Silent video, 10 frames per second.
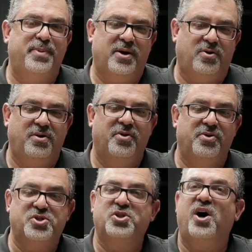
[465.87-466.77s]
pedal,
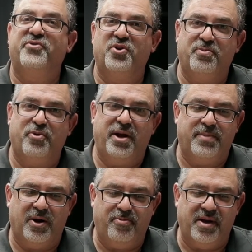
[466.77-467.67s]
the softer the brake
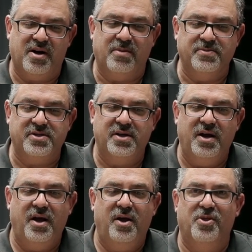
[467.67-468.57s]
pedal becomes.
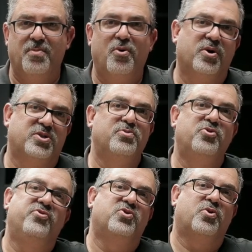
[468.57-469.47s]
The more it's
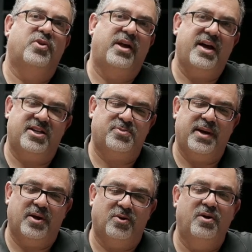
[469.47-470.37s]
moved toward the gas
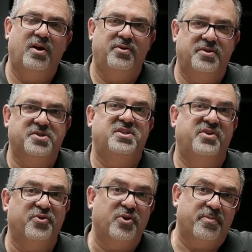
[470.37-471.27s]
pedal, the
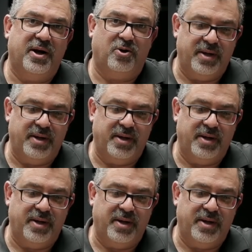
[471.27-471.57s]
stiffer the pedal